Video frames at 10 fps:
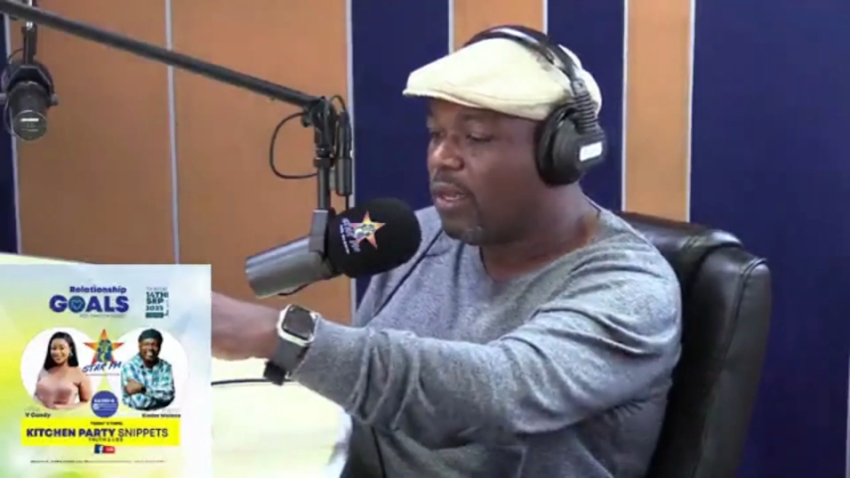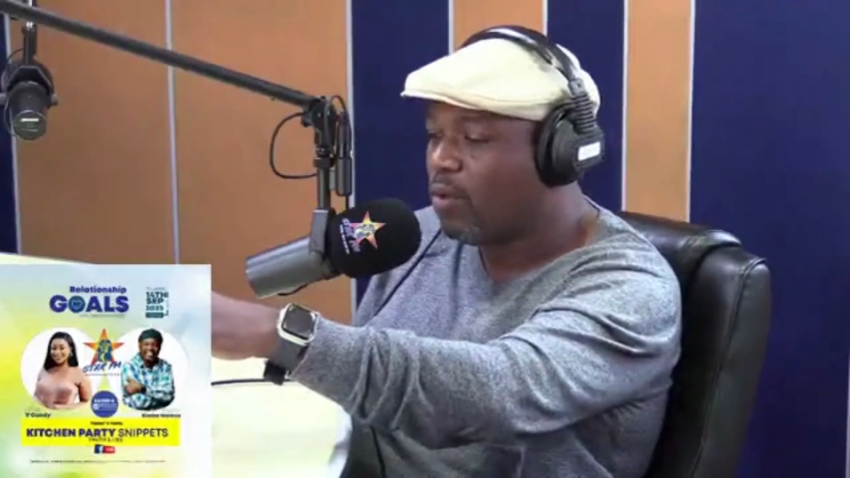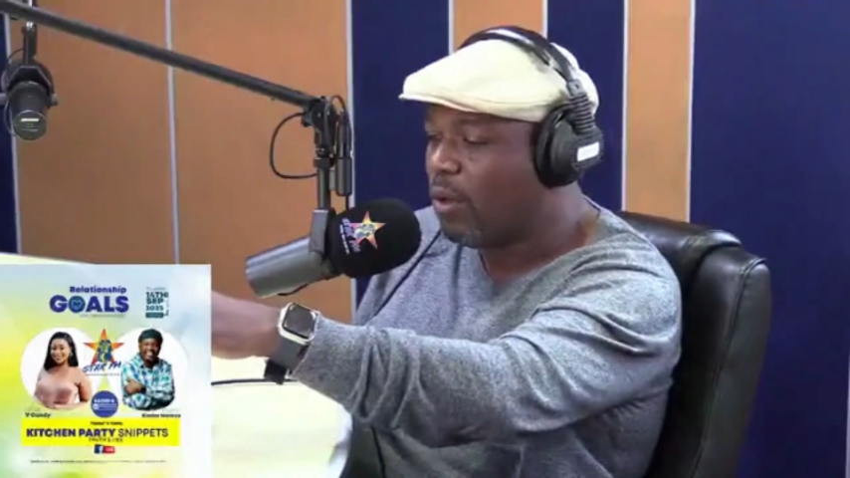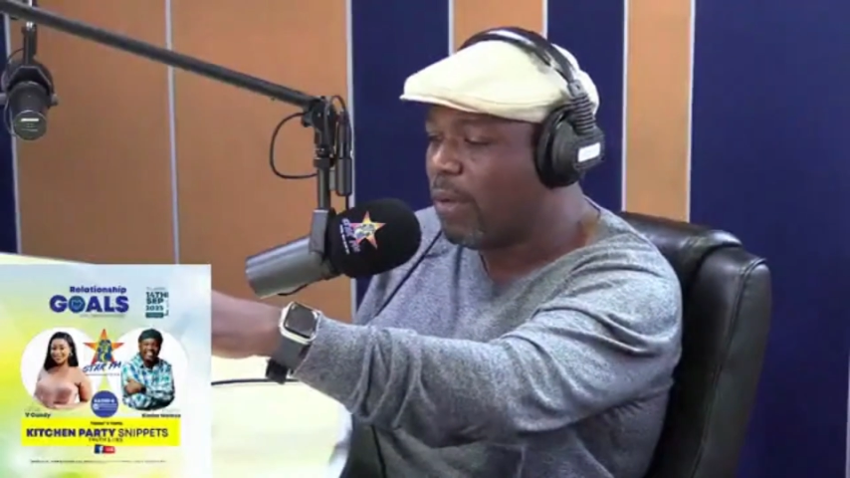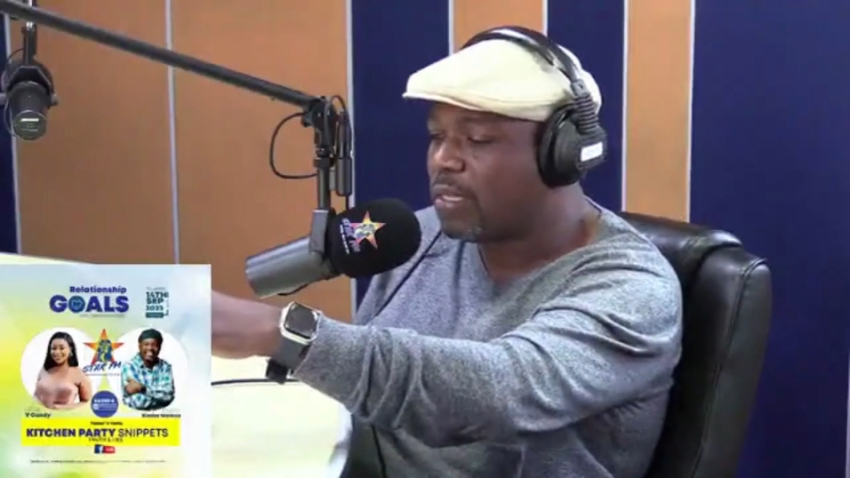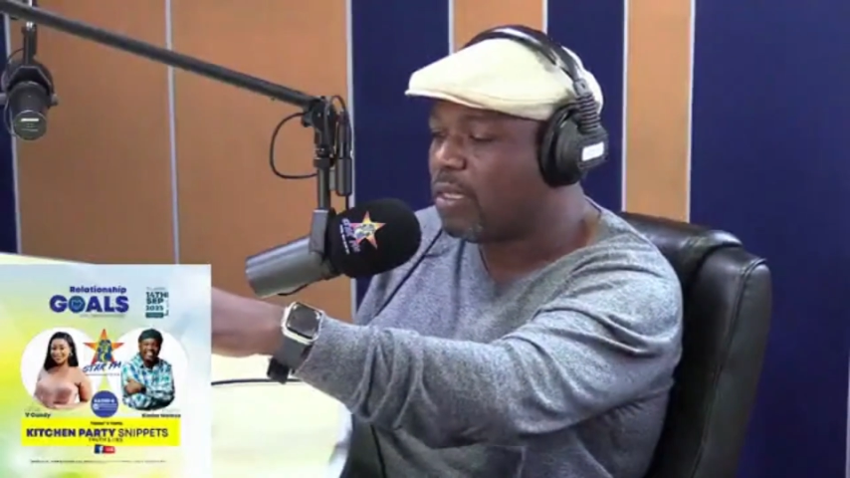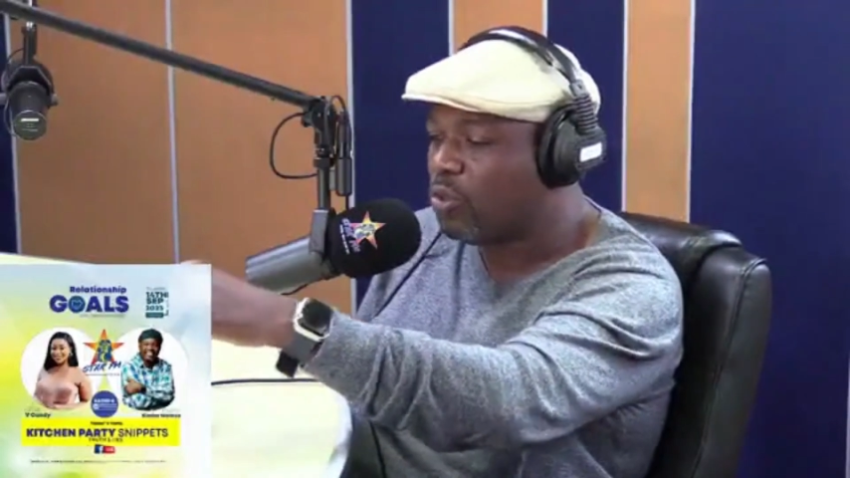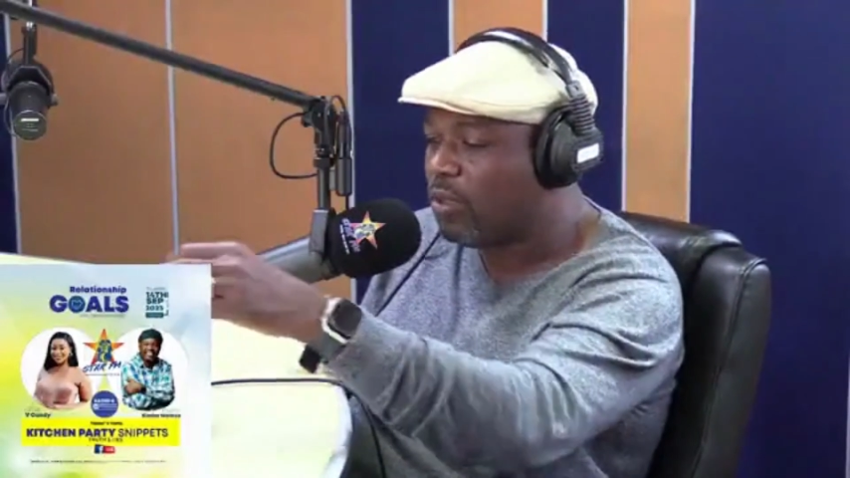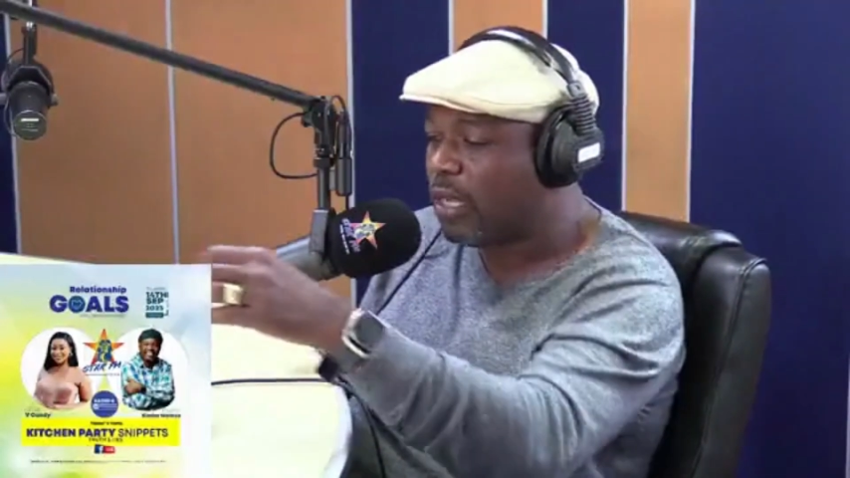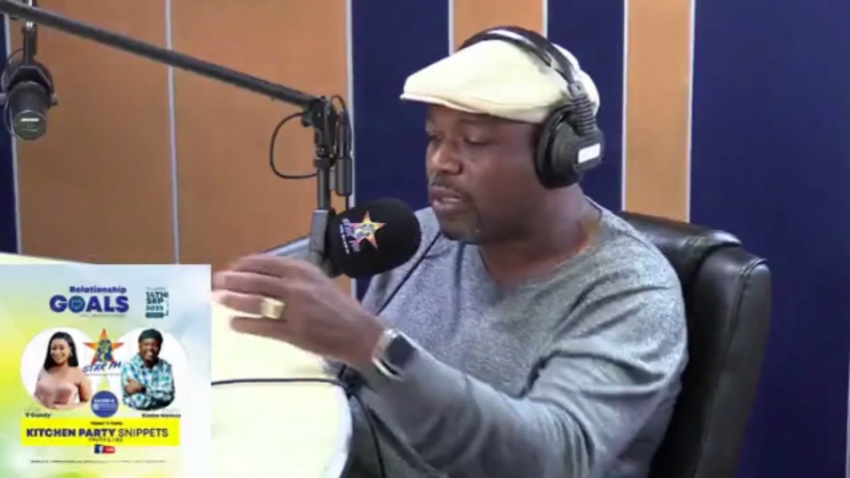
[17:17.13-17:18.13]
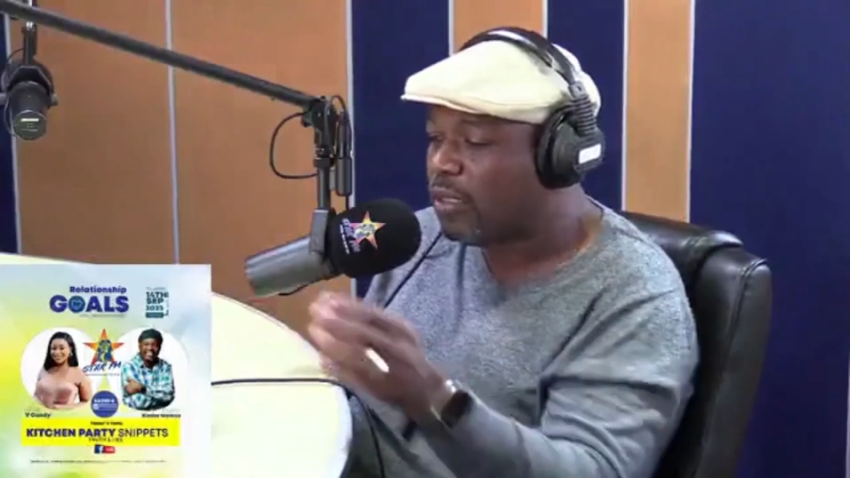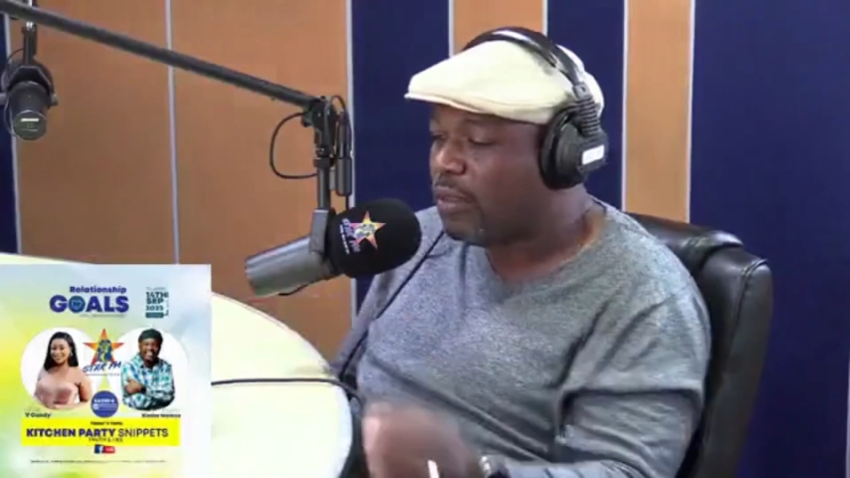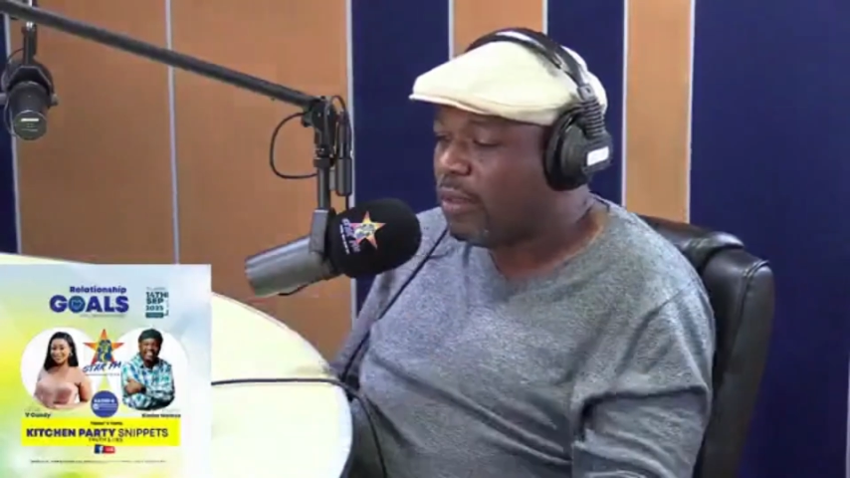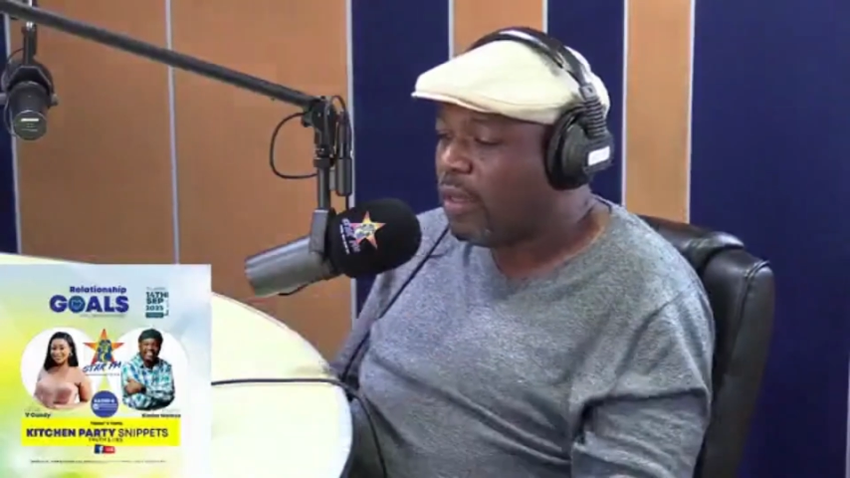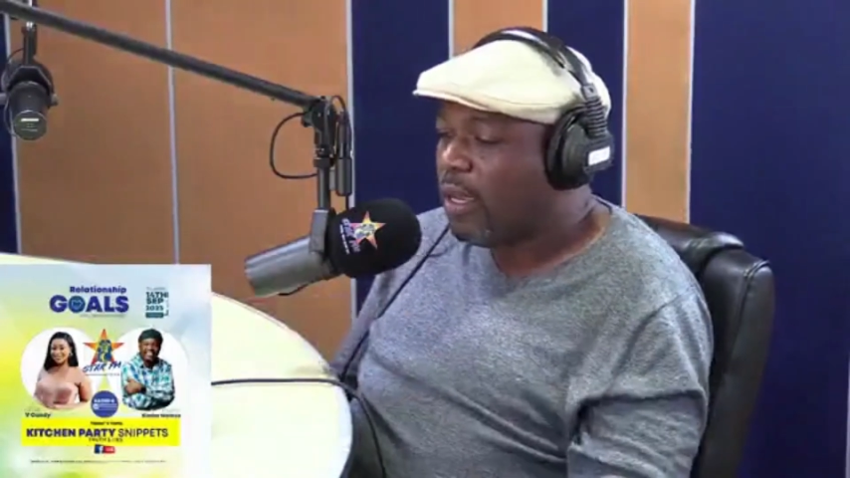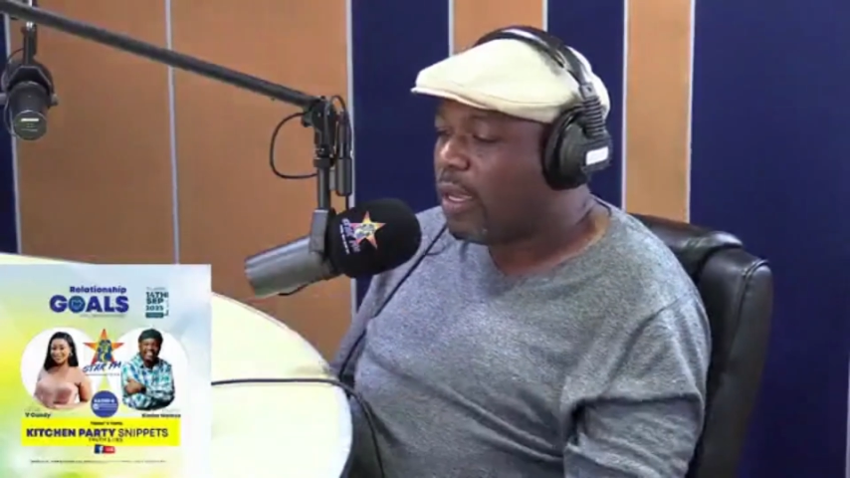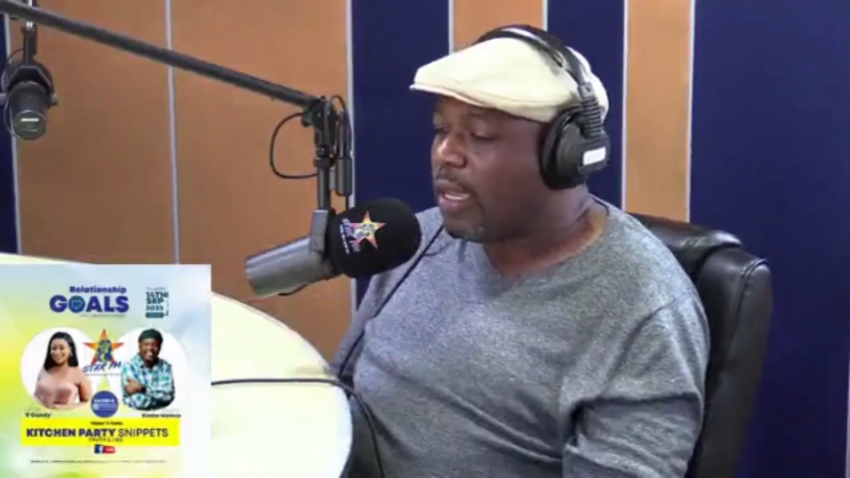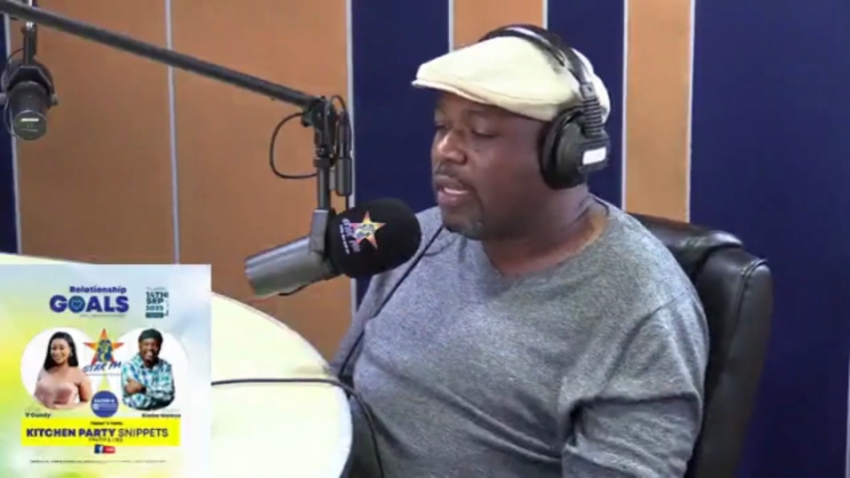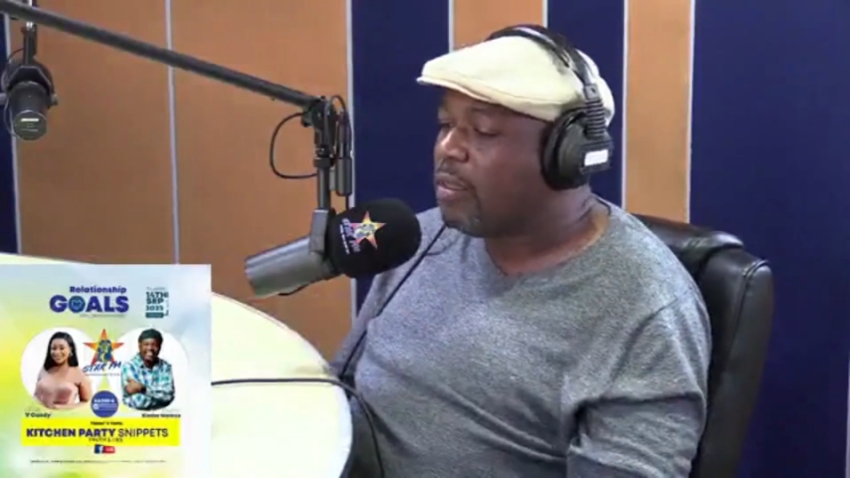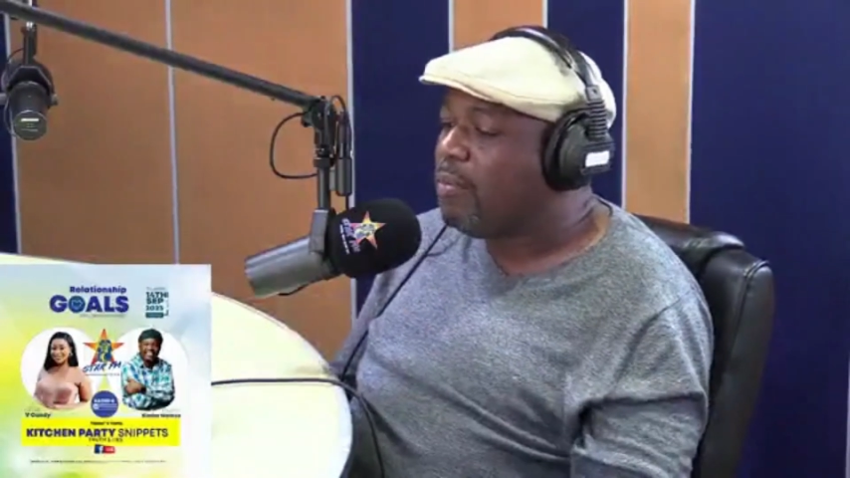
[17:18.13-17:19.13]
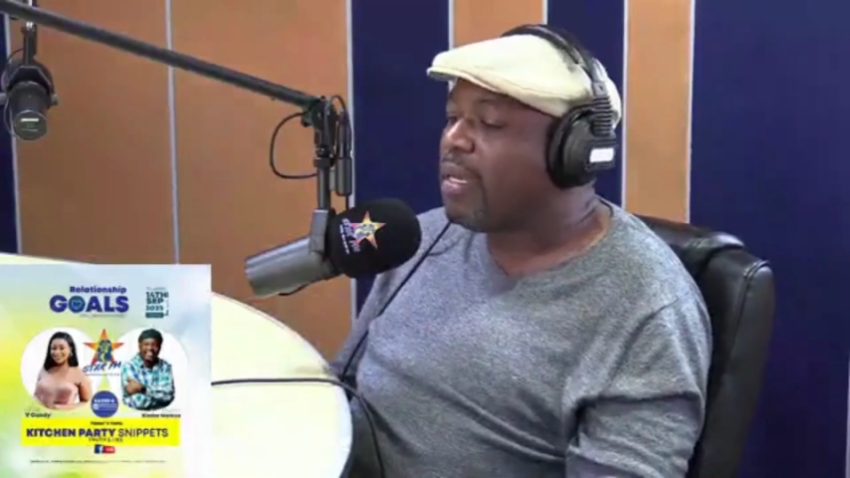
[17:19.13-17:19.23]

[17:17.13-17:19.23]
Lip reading: We mustn't do that. Getting